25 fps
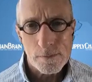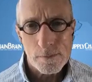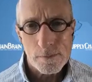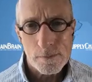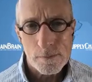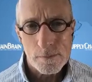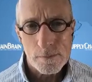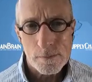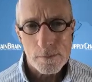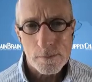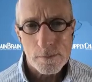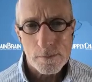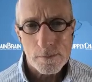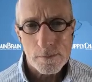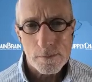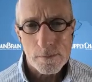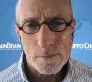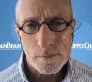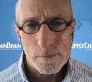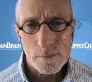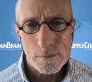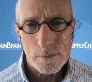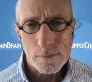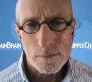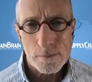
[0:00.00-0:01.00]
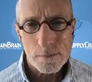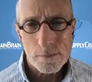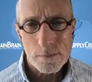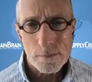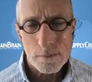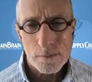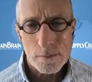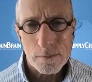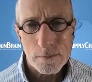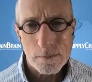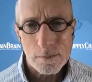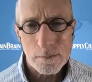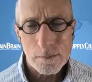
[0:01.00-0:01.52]

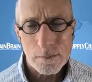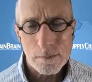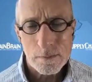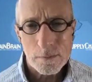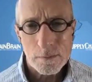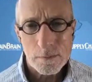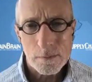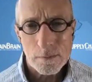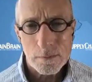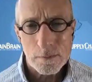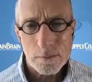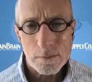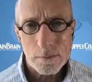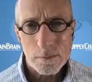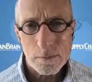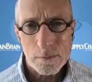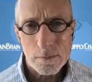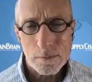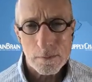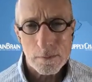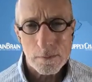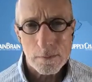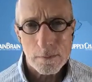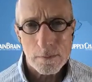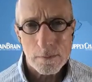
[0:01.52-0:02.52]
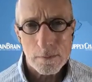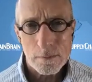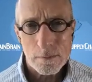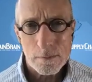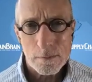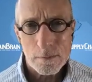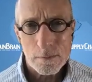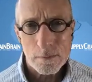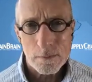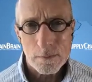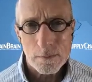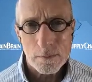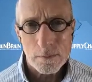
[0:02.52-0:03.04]

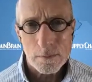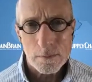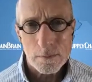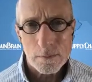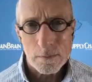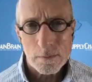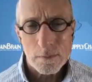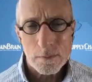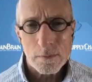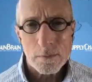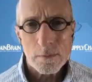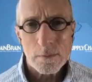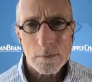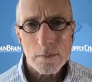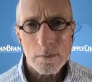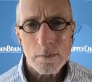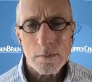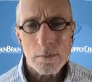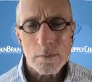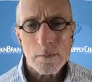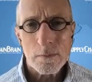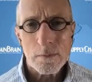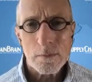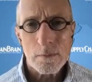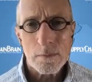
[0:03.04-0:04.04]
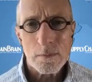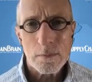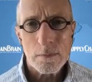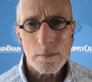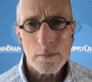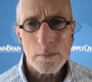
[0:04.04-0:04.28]
No words are spoken by the person on screen.